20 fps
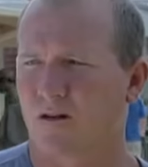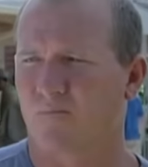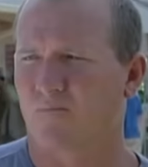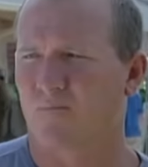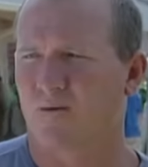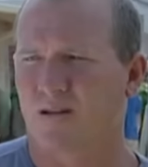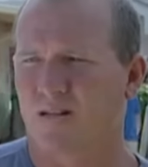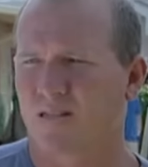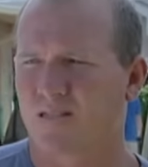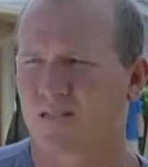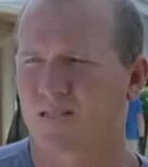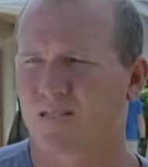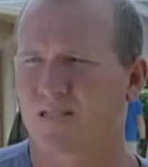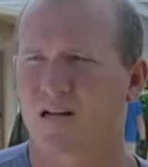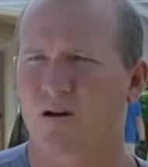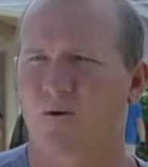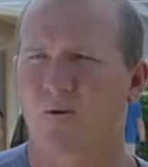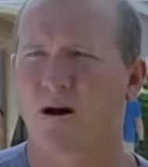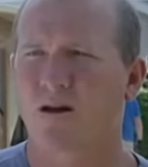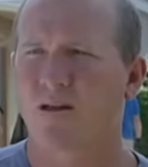but it's gonna
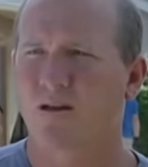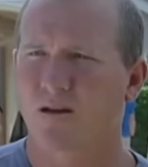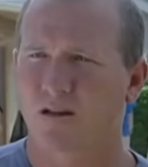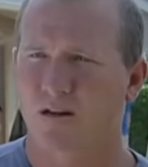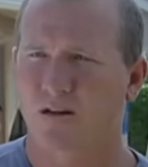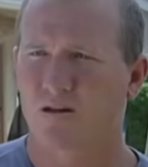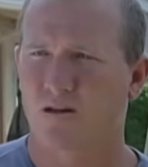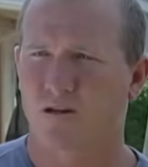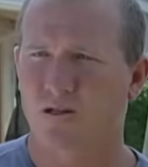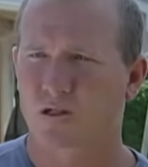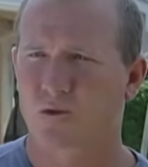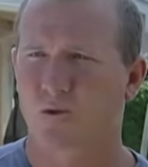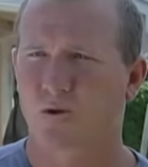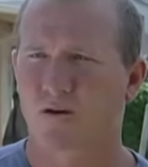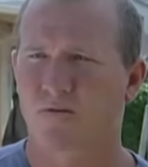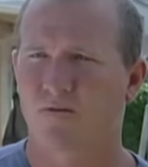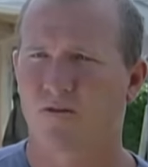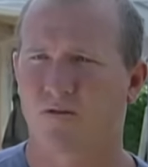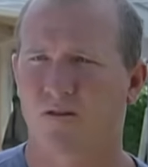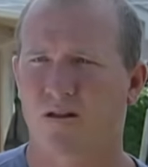take a while. You're gonna,
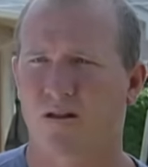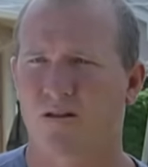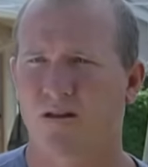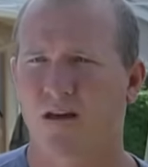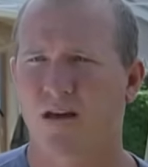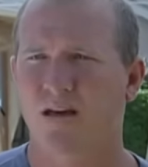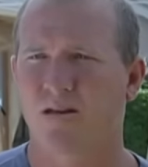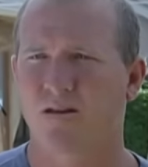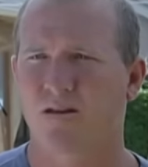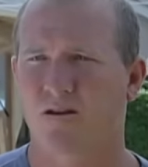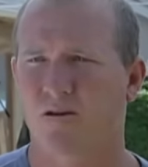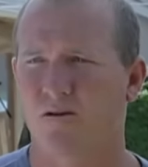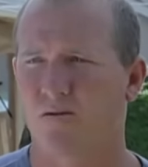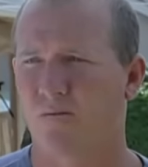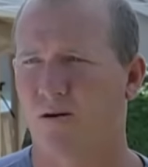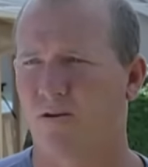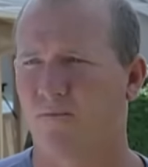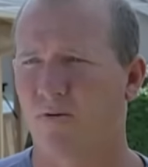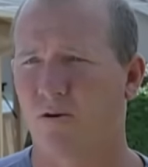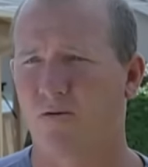swerve and everything like that. You
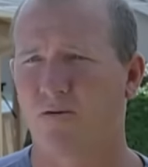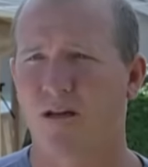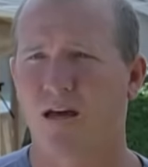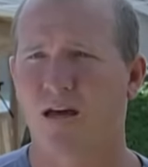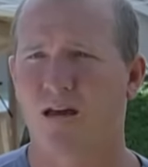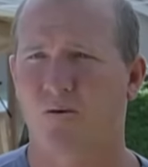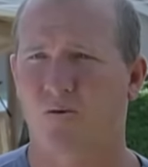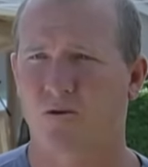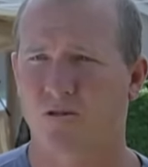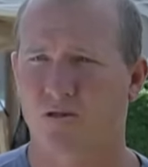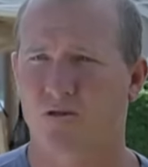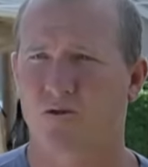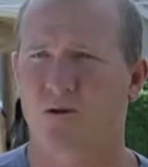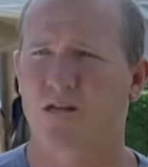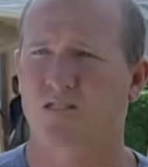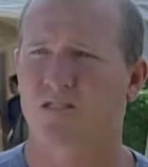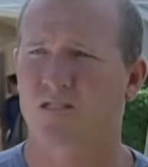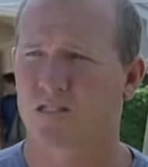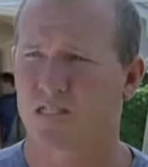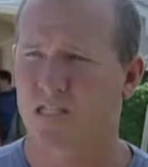might fall down, and once or
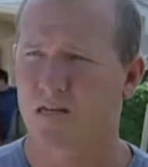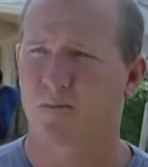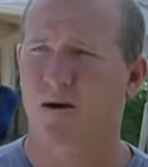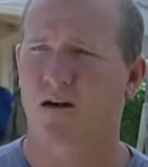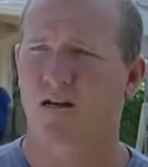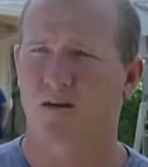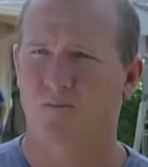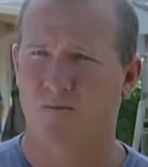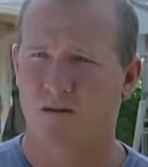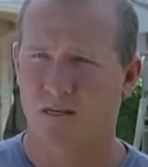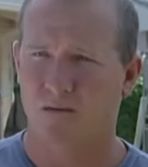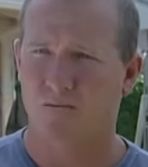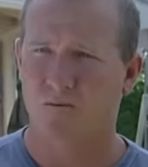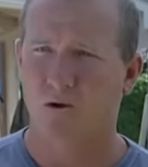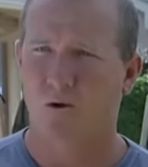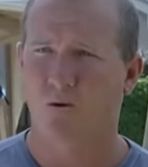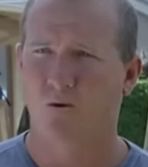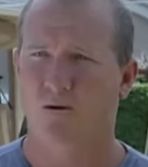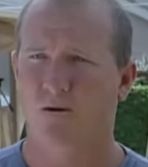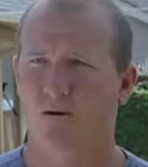twice, just get back up and keep
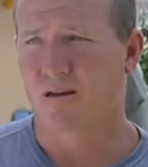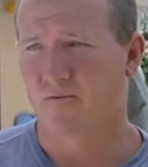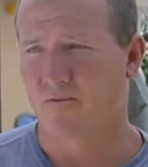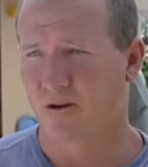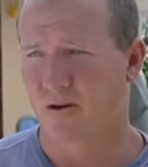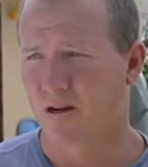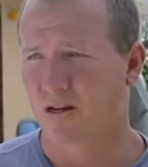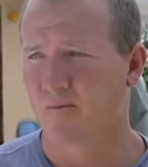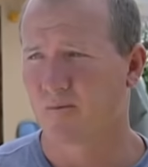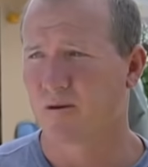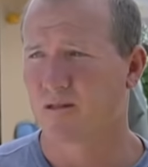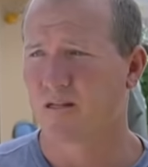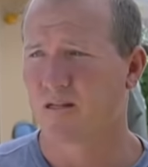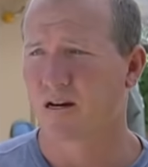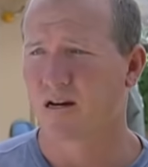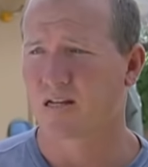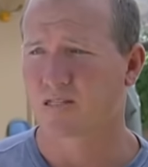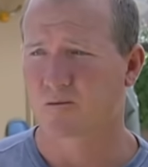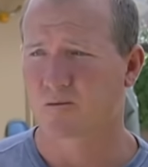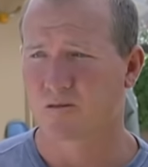going. If we're not gonna be
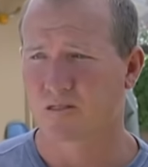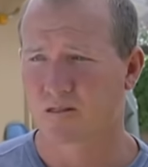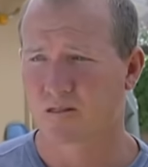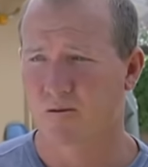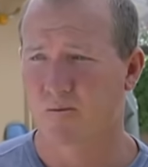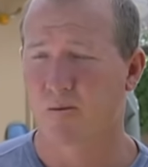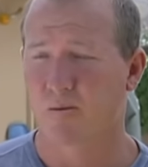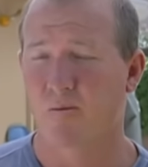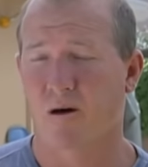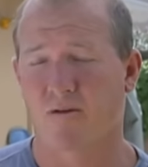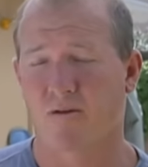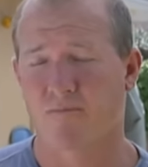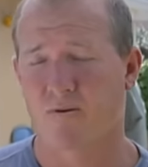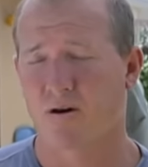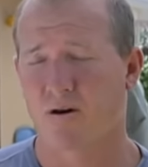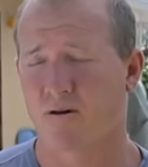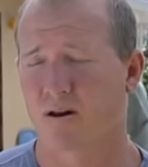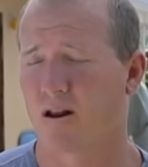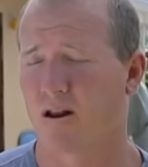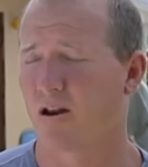done, it's mostly gonna be my
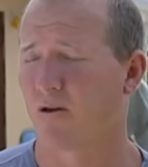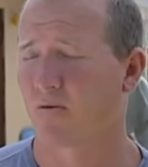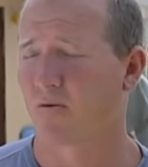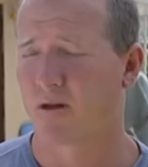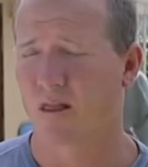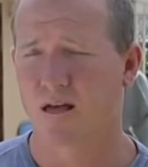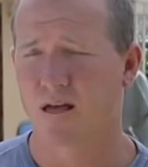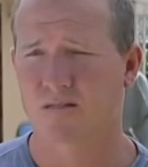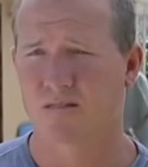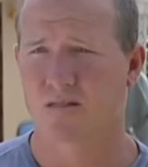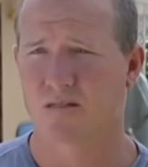fault, and I realize